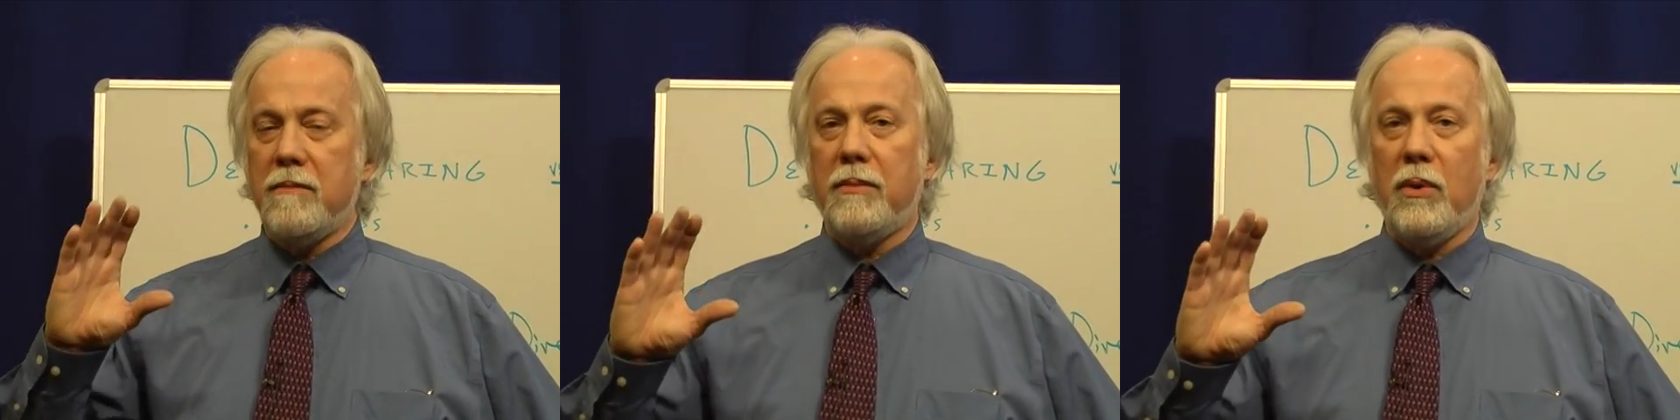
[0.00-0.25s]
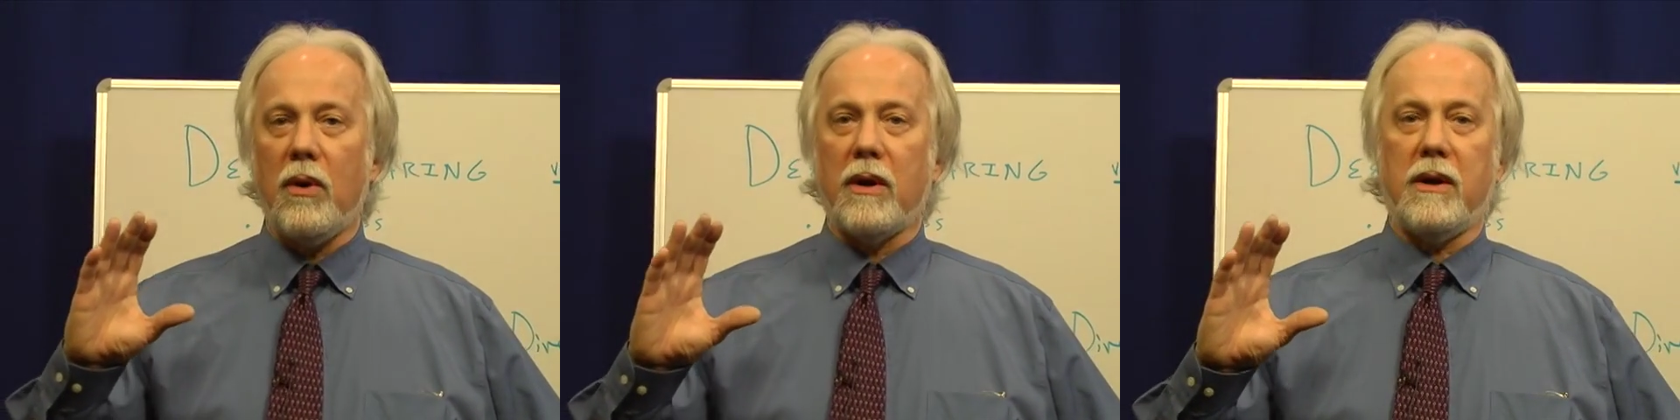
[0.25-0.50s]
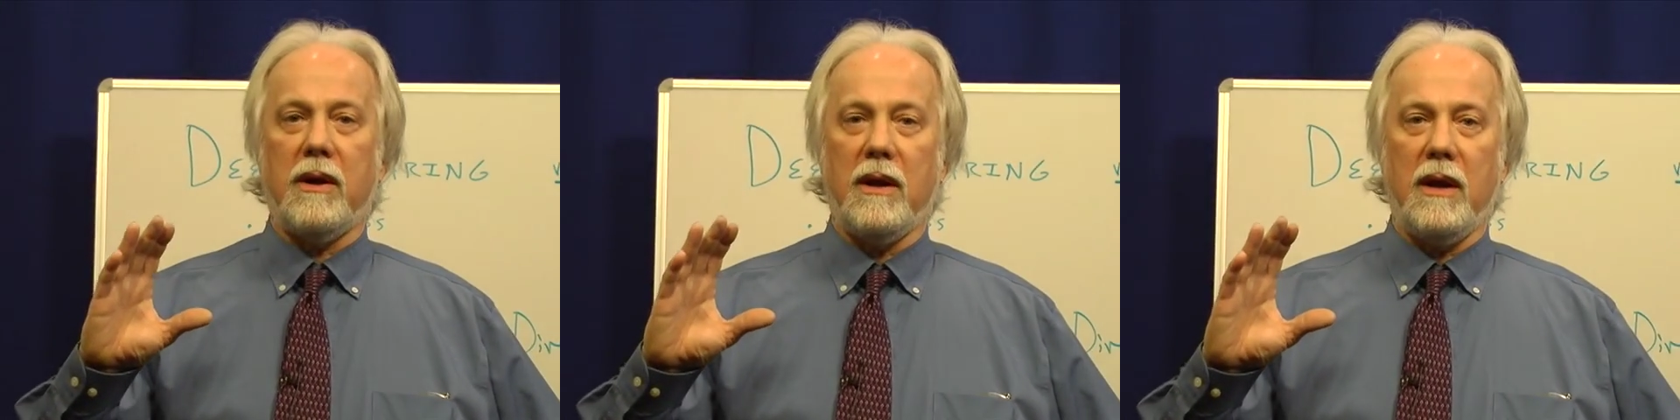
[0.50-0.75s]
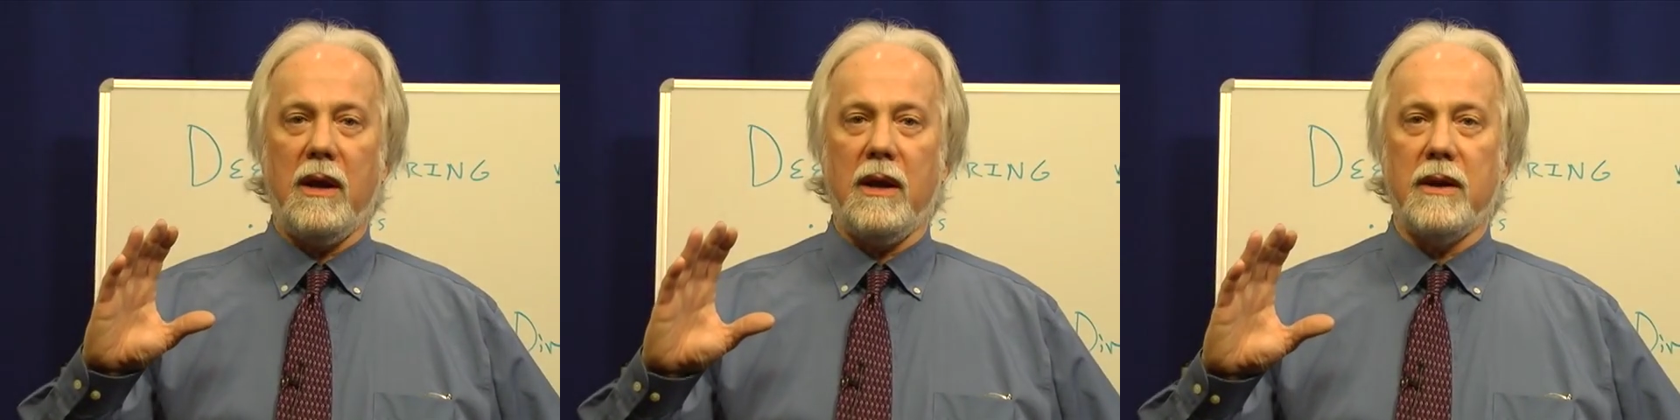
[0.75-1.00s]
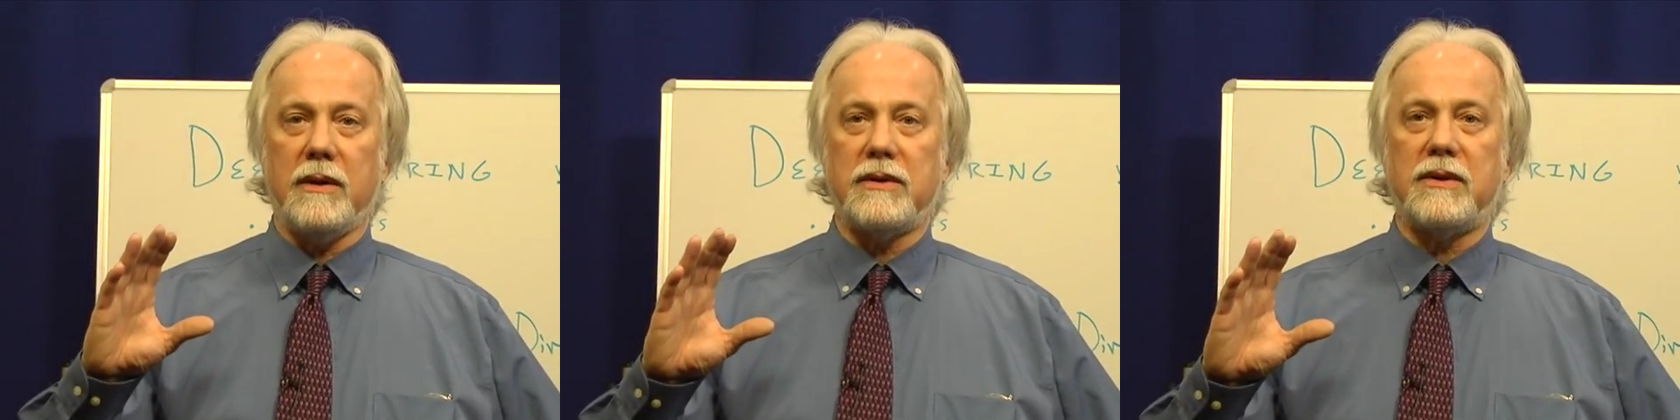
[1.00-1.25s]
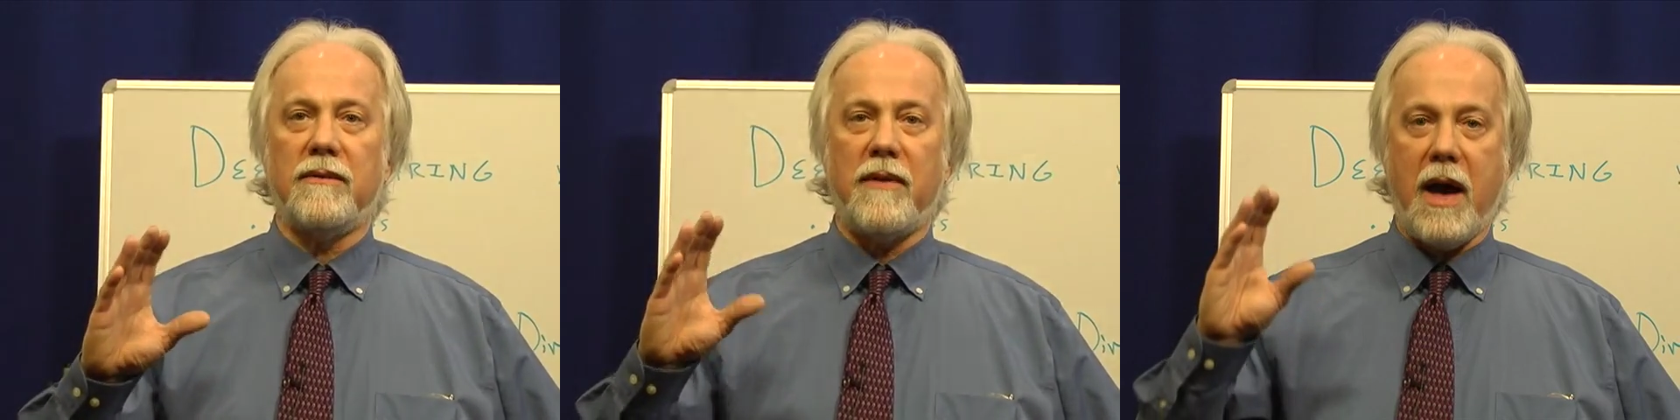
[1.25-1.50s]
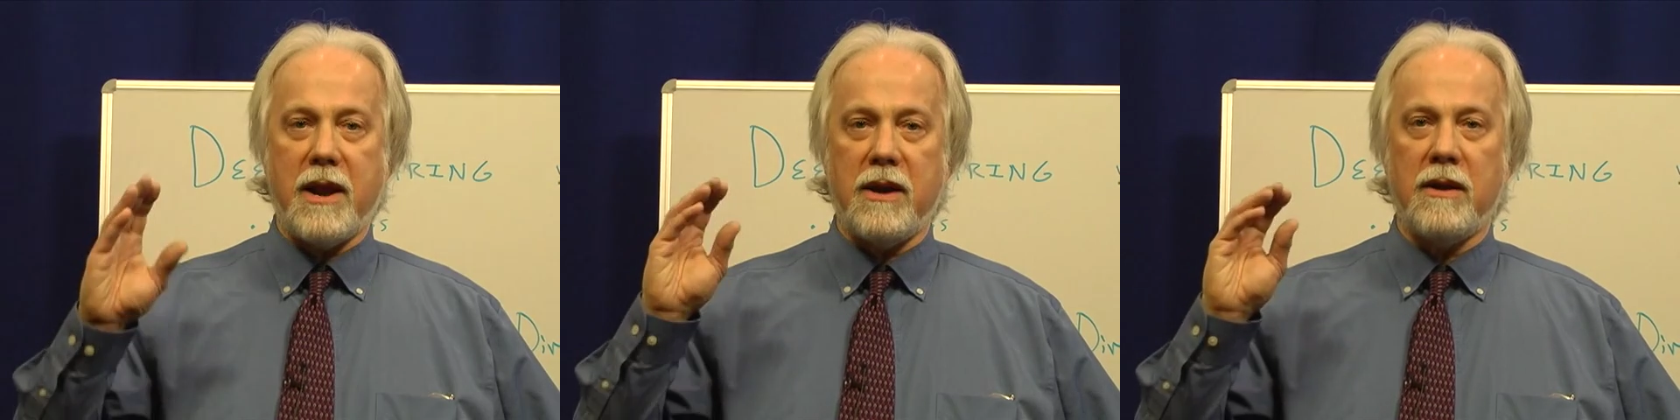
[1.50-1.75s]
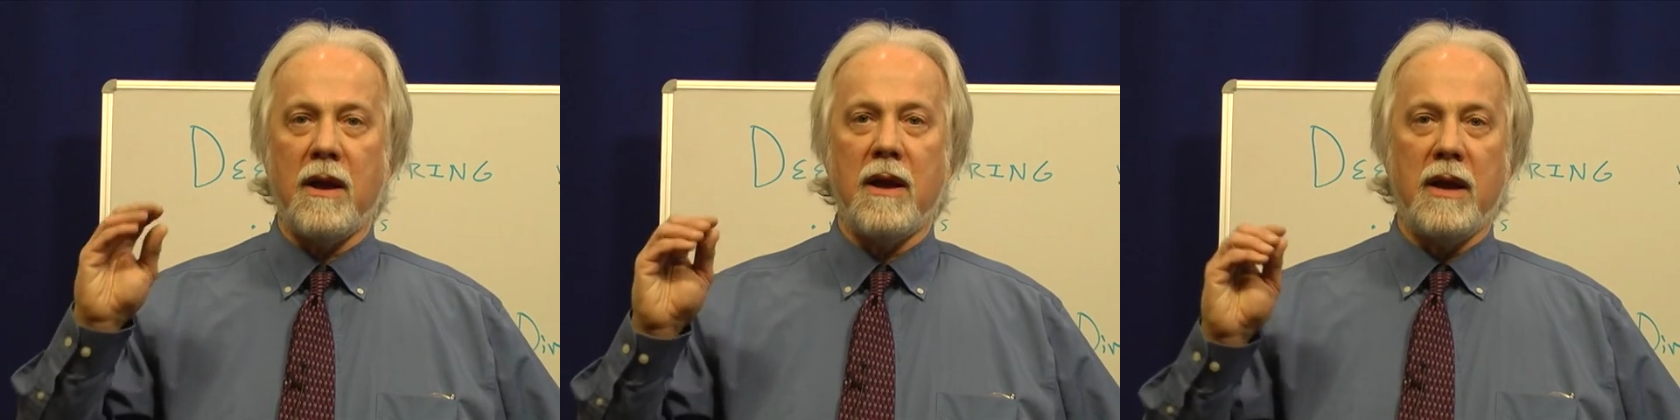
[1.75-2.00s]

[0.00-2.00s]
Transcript: book is divided